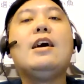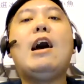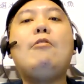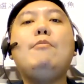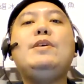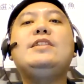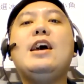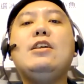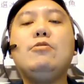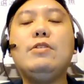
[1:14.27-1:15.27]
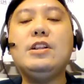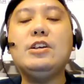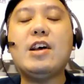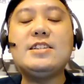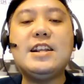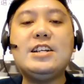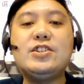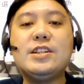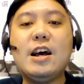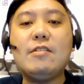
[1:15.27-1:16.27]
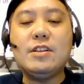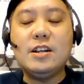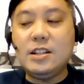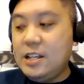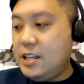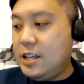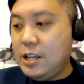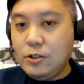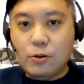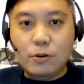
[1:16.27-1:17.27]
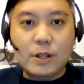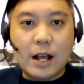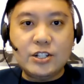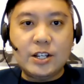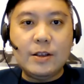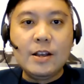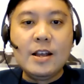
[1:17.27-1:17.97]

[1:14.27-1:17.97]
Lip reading: I will be there doing the translation after the introduction.